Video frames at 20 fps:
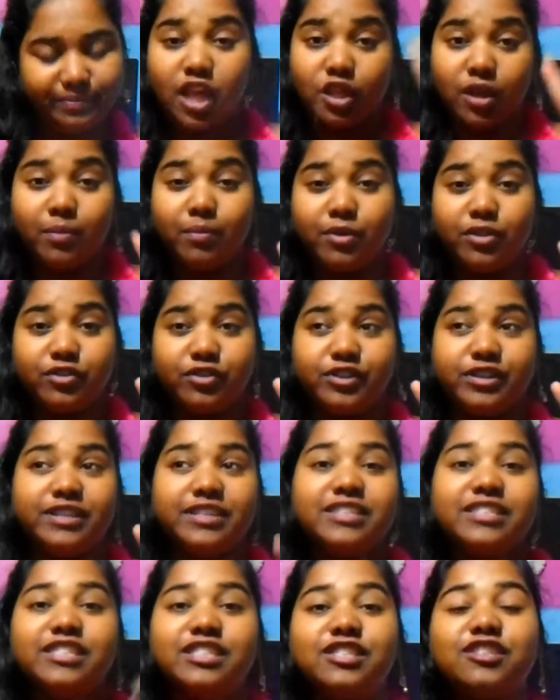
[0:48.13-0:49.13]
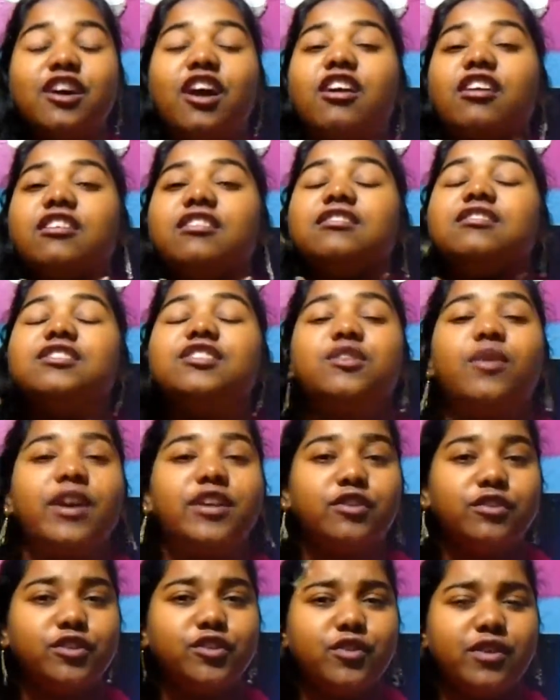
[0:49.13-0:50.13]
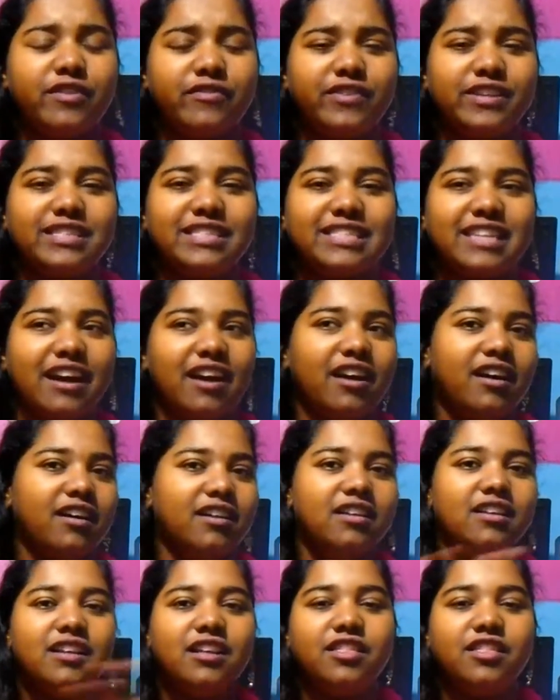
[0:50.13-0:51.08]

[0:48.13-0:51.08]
Number three, sorrel. So I don't know if it's a